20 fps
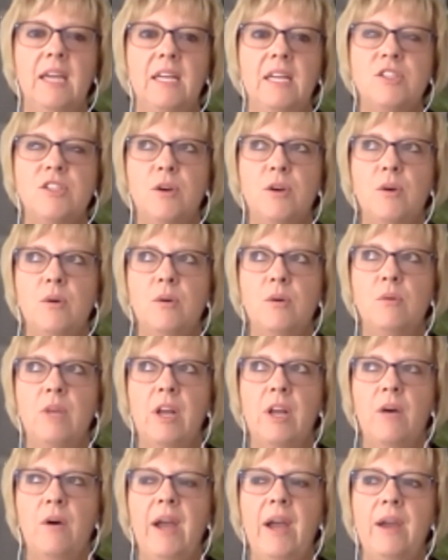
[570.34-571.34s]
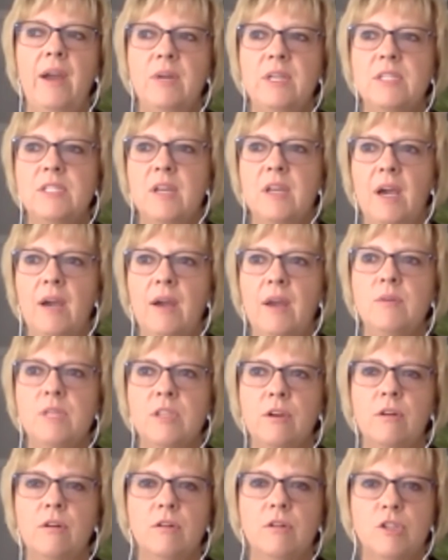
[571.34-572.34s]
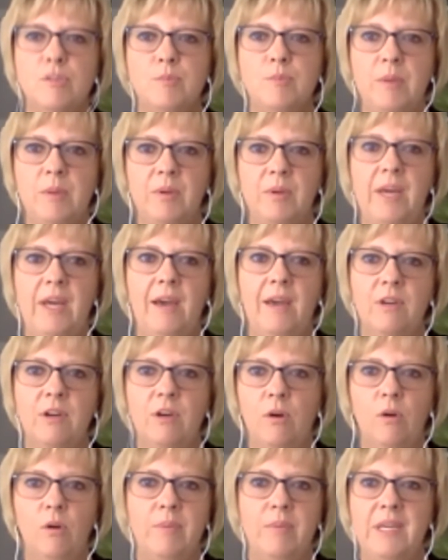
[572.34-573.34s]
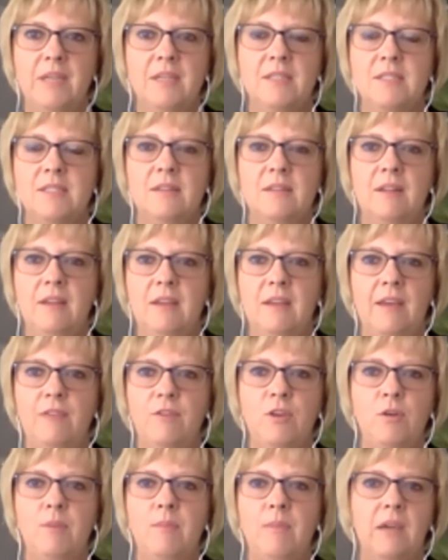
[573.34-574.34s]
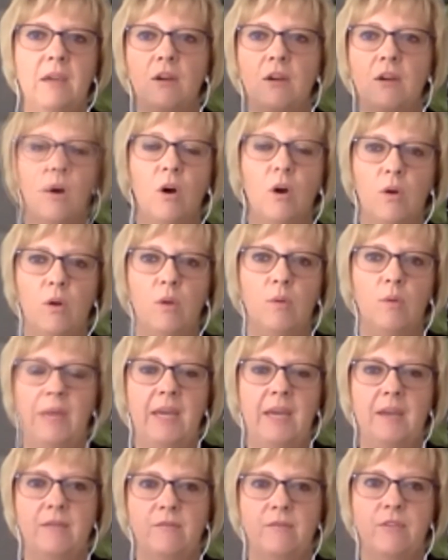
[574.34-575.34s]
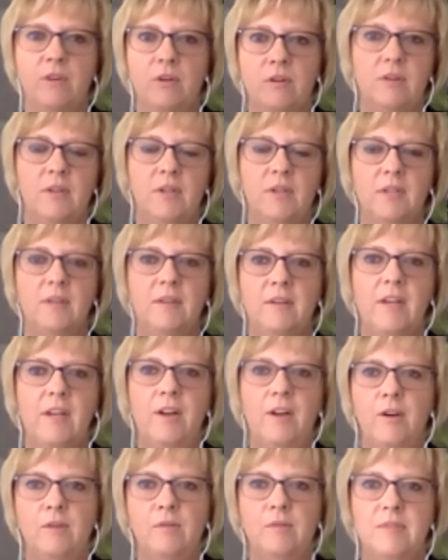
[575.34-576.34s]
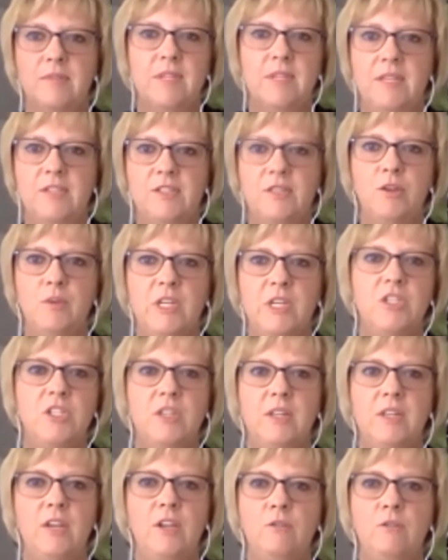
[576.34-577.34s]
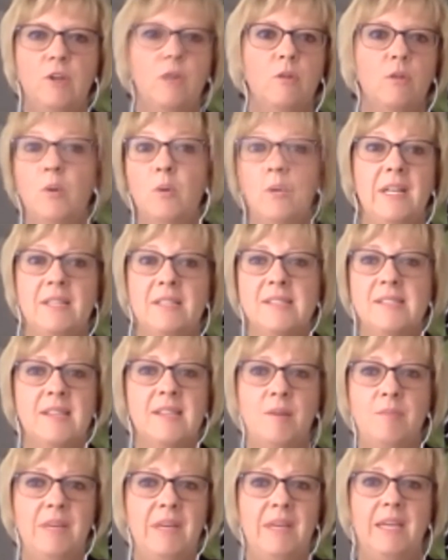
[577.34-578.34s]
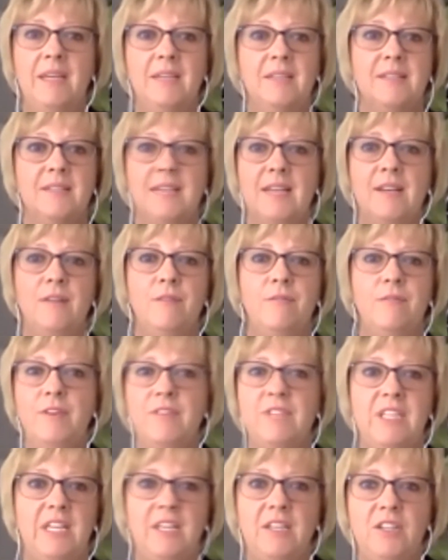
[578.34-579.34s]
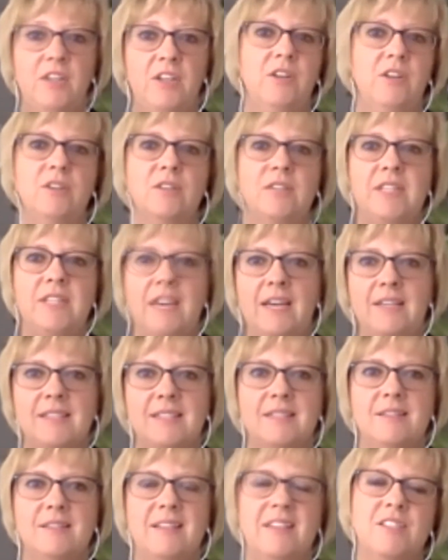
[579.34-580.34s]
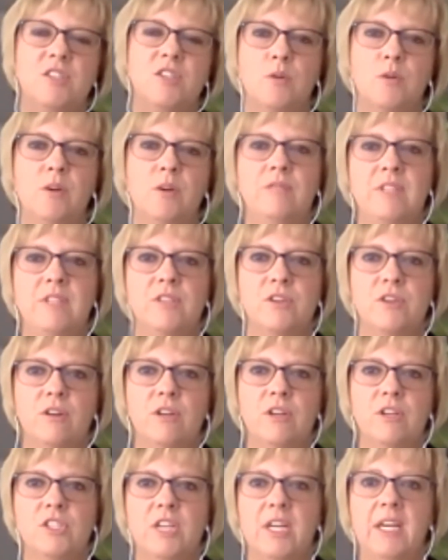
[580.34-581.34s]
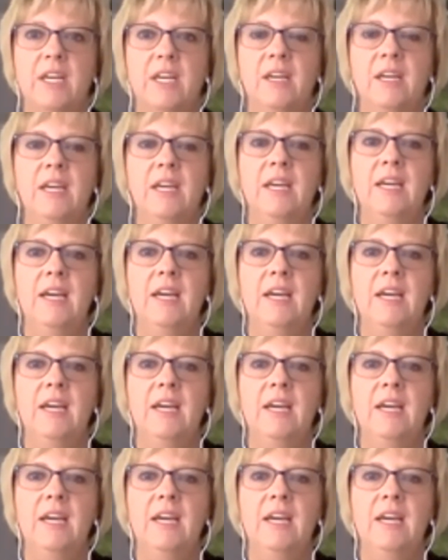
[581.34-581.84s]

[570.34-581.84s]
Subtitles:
And so, I always encourage people to have a goal, because if you make a goal paying for, you know, a tuition that you don't know what it's going to be in 10 to 15 years, it's sort of discouraging.